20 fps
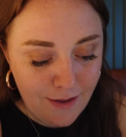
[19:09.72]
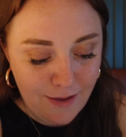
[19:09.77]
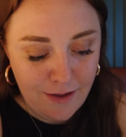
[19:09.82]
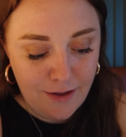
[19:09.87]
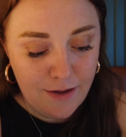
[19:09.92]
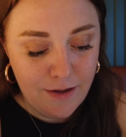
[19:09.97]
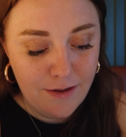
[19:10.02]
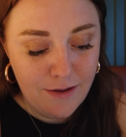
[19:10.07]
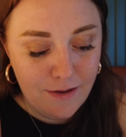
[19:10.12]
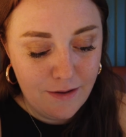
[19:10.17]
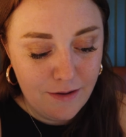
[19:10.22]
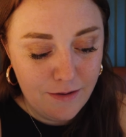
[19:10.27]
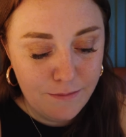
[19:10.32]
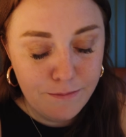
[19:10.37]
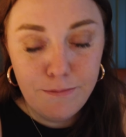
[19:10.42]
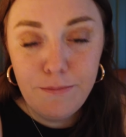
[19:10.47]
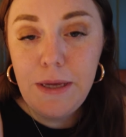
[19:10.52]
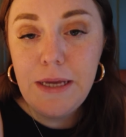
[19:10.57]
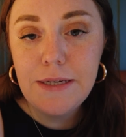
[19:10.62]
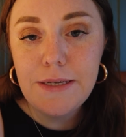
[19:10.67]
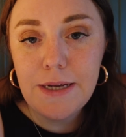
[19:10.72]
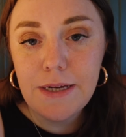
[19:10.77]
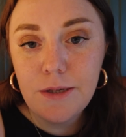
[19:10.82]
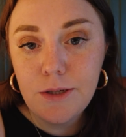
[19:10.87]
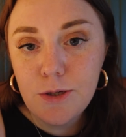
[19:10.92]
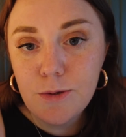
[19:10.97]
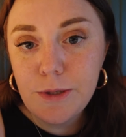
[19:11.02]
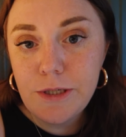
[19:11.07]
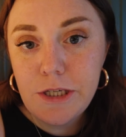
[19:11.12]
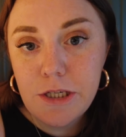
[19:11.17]
a meat
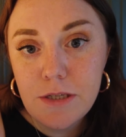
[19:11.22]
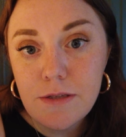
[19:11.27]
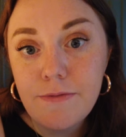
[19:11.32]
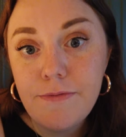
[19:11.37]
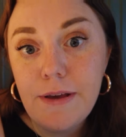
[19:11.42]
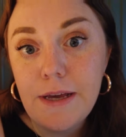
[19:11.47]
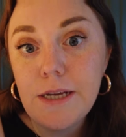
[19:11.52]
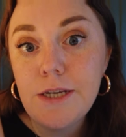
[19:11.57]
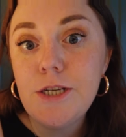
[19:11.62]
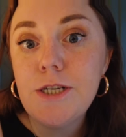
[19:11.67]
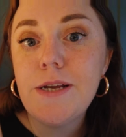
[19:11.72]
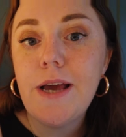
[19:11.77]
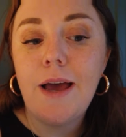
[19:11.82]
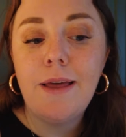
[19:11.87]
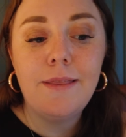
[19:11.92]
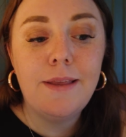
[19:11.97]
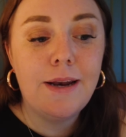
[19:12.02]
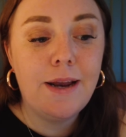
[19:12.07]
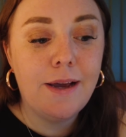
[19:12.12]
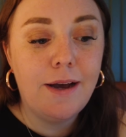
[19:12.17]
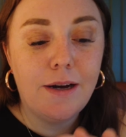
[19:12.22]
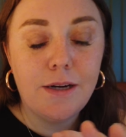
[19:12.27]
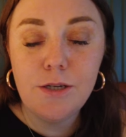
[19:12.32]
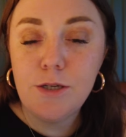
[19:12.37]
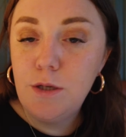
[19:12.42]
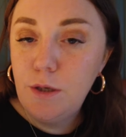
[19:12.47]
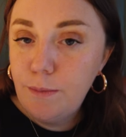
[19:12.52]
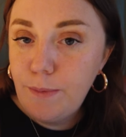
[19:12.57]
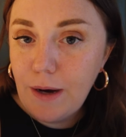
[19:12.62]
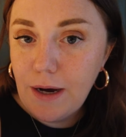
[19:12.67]
dish, which is fish, and then I got
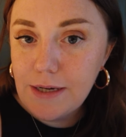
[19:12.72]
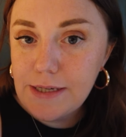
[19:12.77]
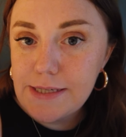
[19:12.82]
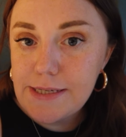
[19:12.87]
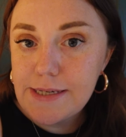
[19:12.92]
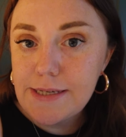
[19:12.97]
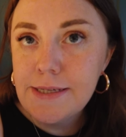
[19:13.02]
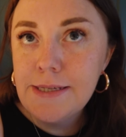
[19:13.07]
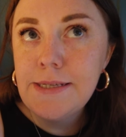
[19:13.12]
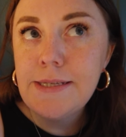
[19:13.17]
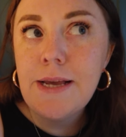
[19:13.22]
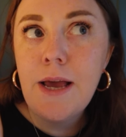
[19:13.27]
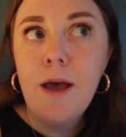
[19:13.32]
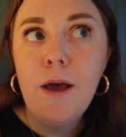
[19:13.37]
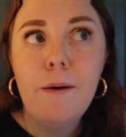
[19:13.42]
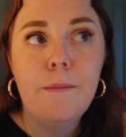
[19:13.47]
two pastas,